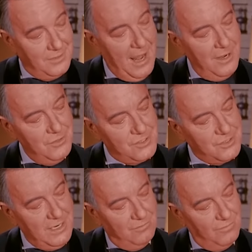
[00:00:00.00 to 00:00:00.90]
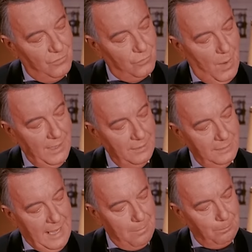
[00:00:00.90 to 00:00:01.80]
Darrin Stephens,
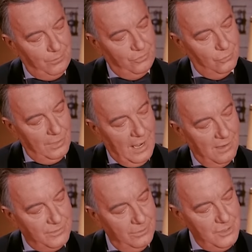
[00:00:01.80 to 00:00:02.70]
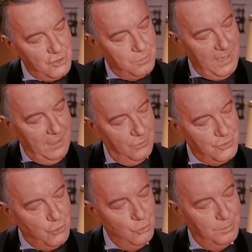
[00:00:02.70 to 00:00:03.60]
1 capsule after each meal,
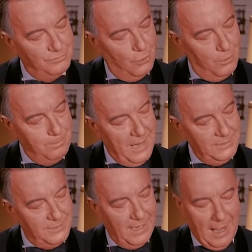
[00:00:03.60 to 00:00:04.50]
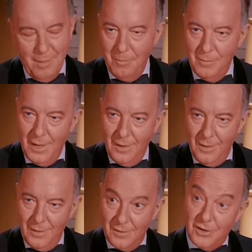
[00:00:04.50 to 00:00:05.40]
2 before bedtime.
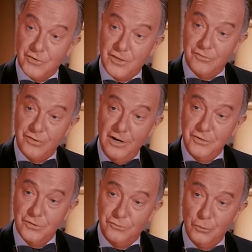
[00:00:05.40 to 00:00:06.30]
Does the front to